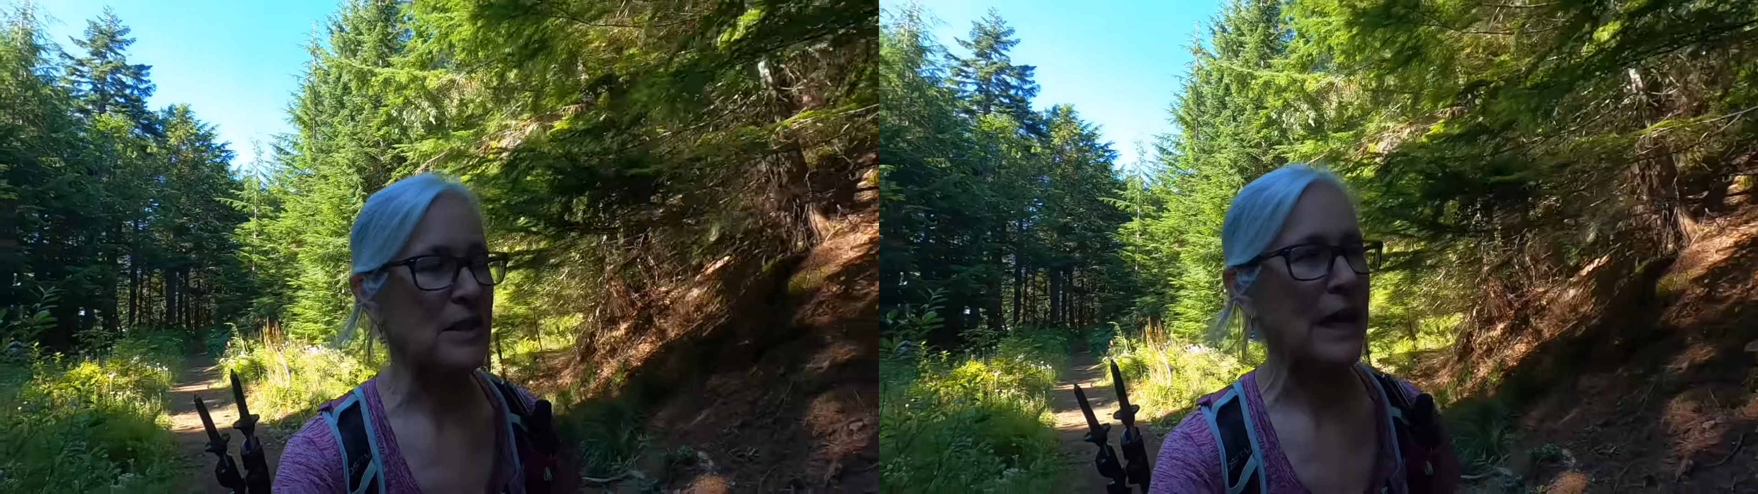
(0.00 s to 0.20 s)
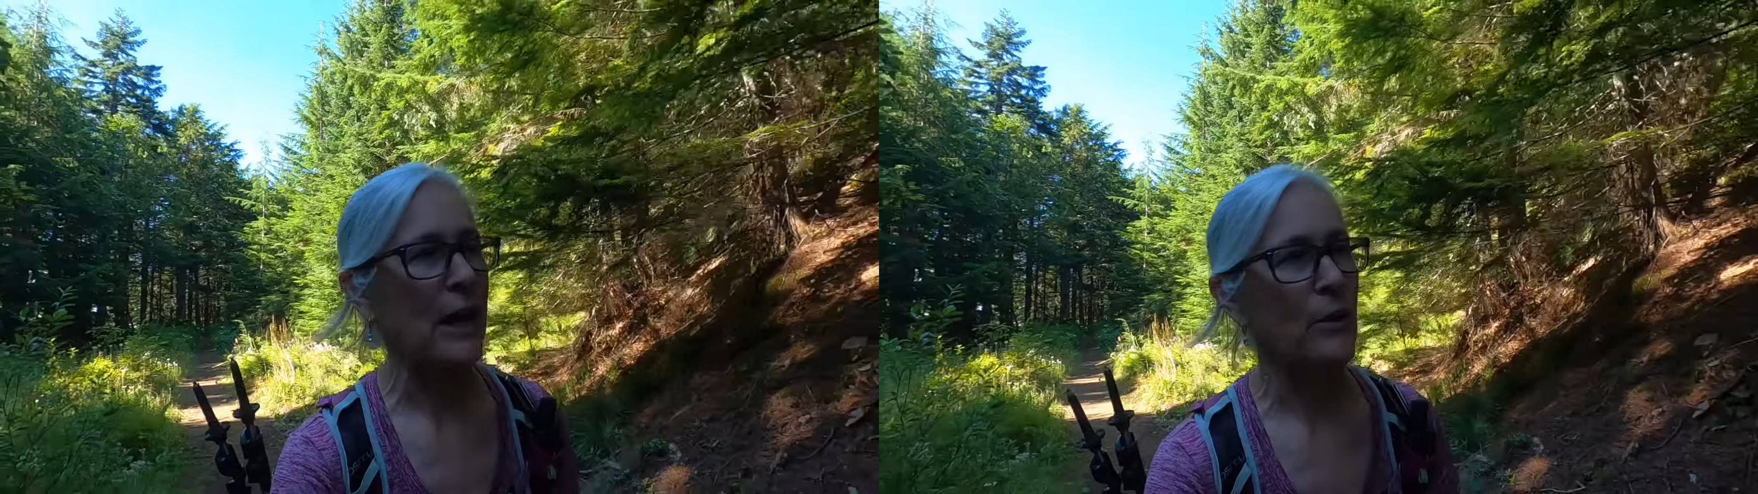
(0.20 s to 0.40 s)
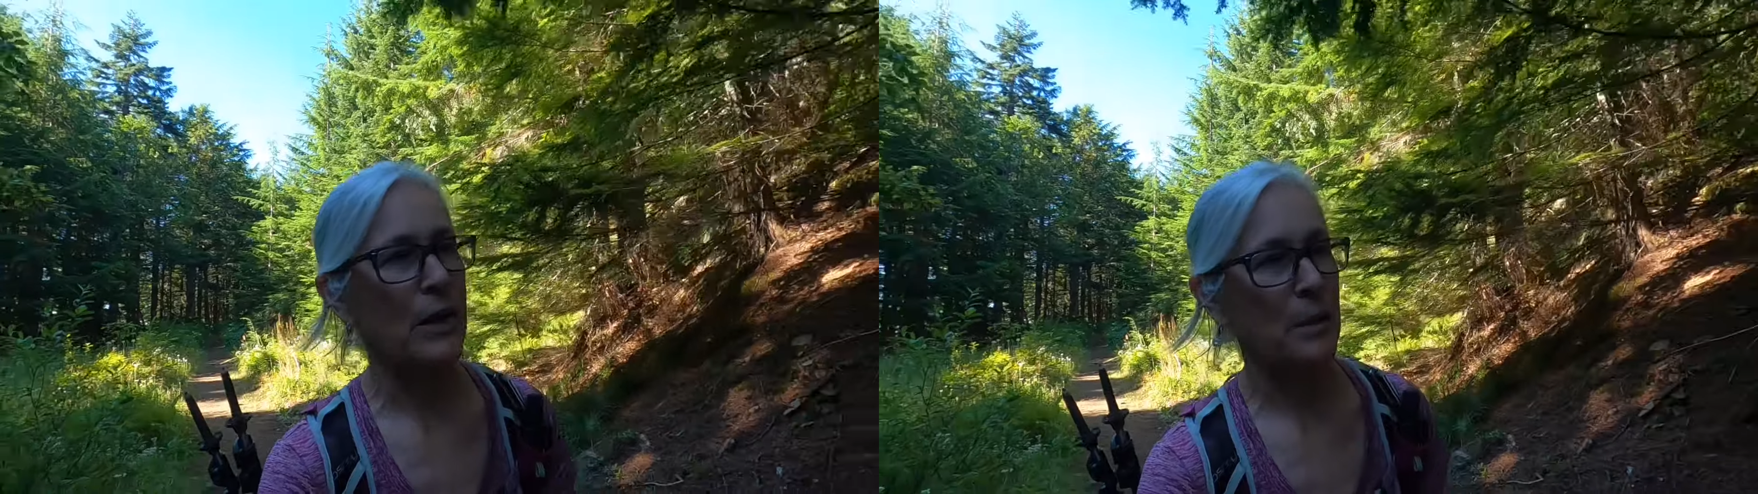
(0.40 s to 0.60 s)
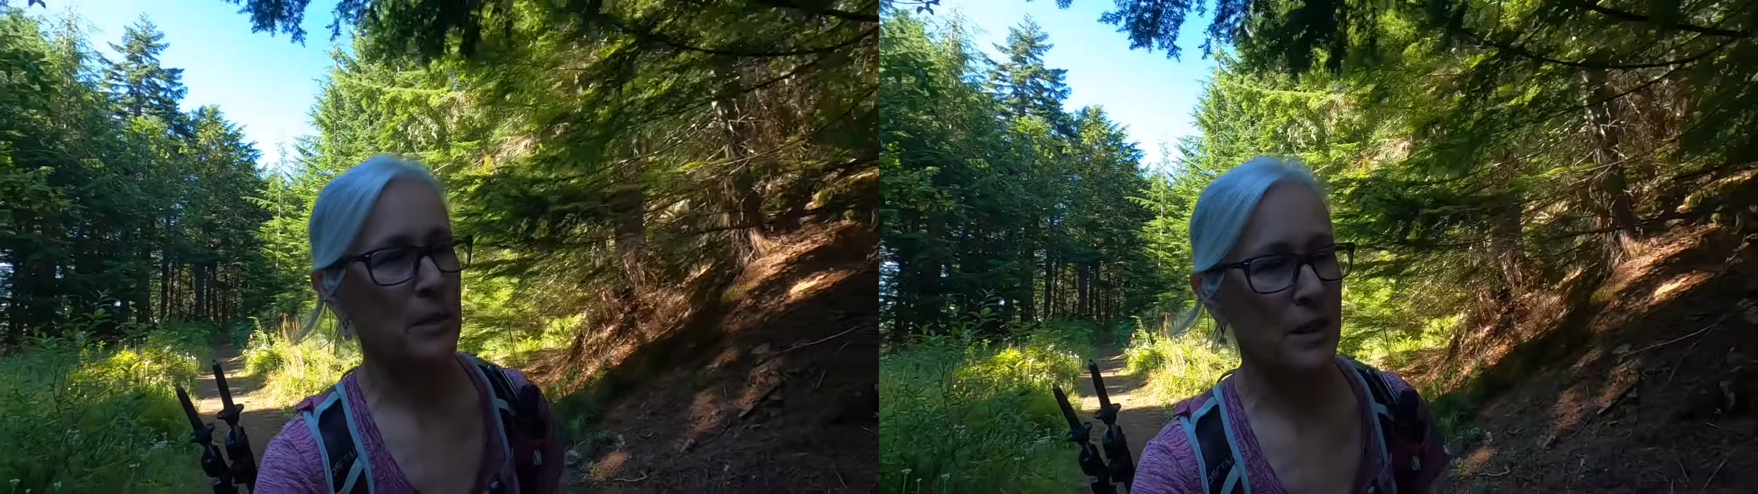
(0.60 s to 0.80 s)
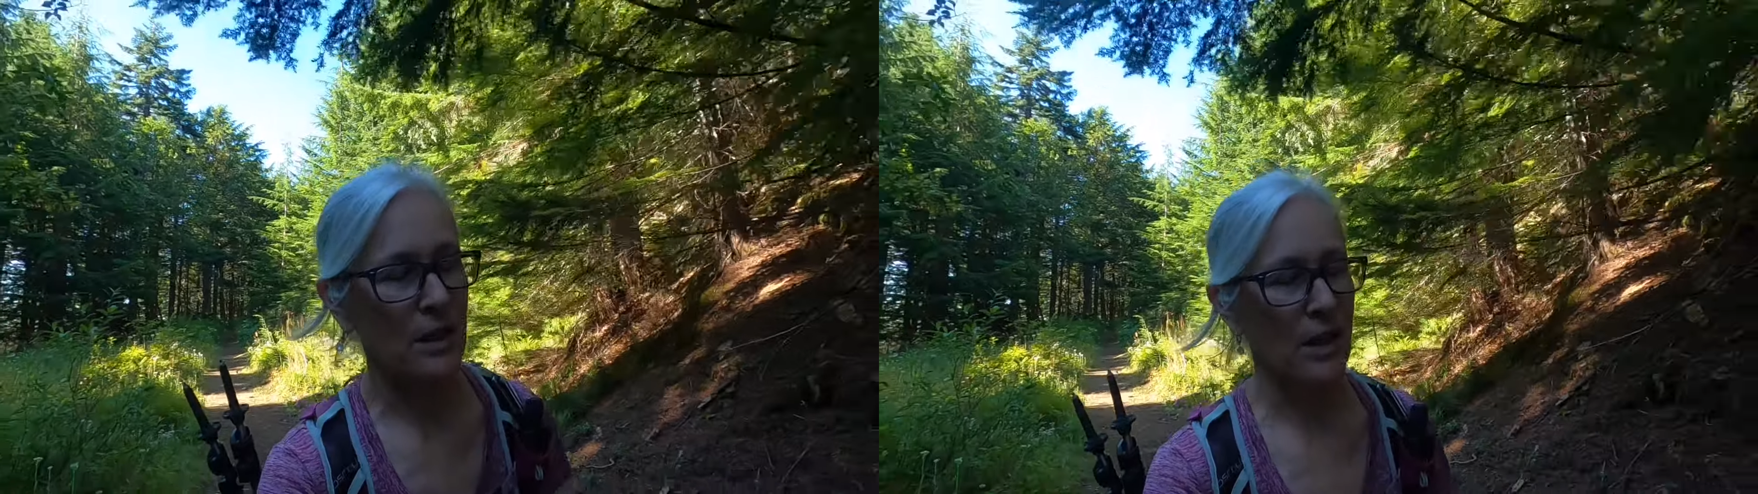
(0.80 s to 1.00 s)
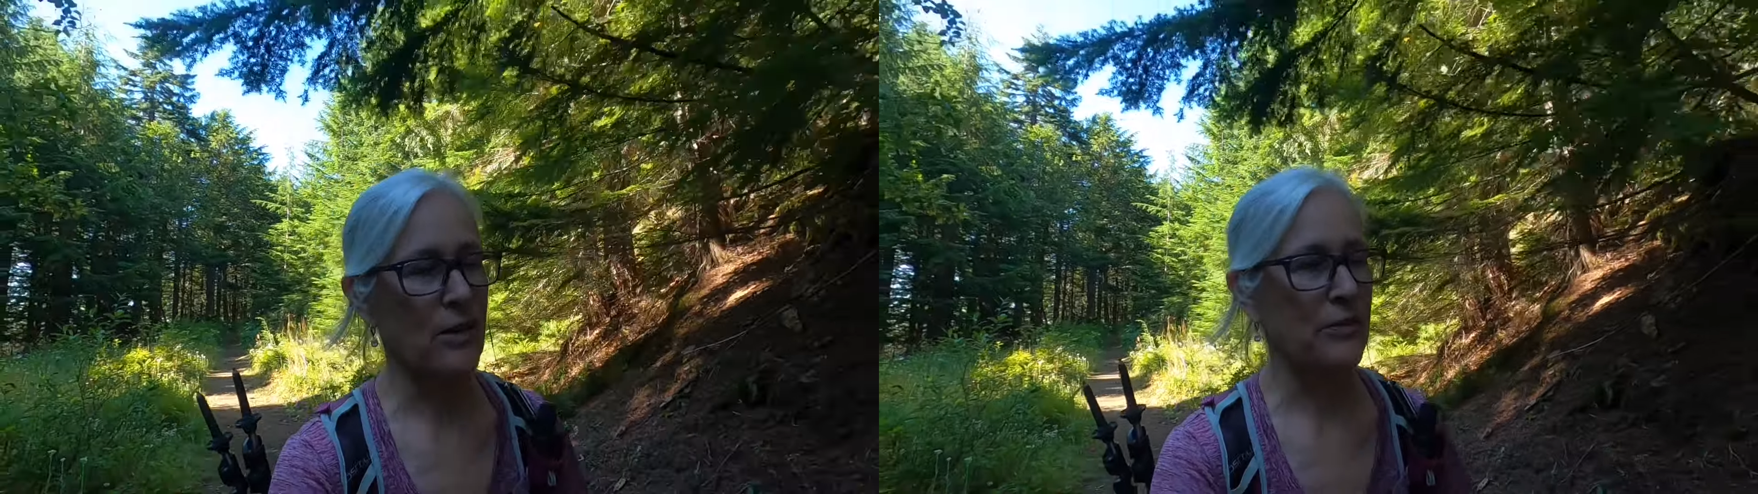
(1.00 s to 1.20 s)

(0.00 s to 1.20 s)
now, and I'm in another